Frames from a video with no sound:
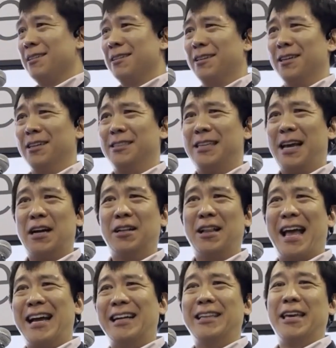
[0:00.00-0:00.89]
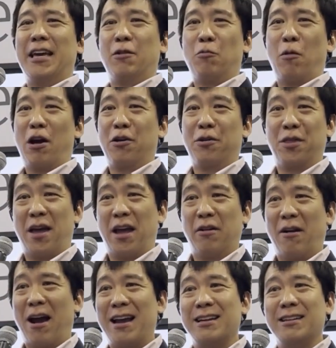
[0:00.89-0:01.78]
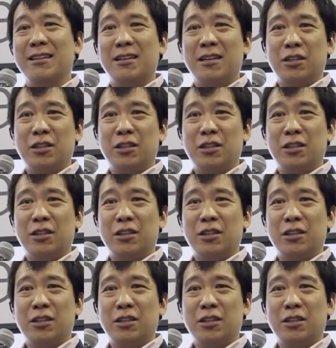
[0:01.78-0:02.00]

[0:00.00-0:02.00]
the Dell Alien Bear thing, right?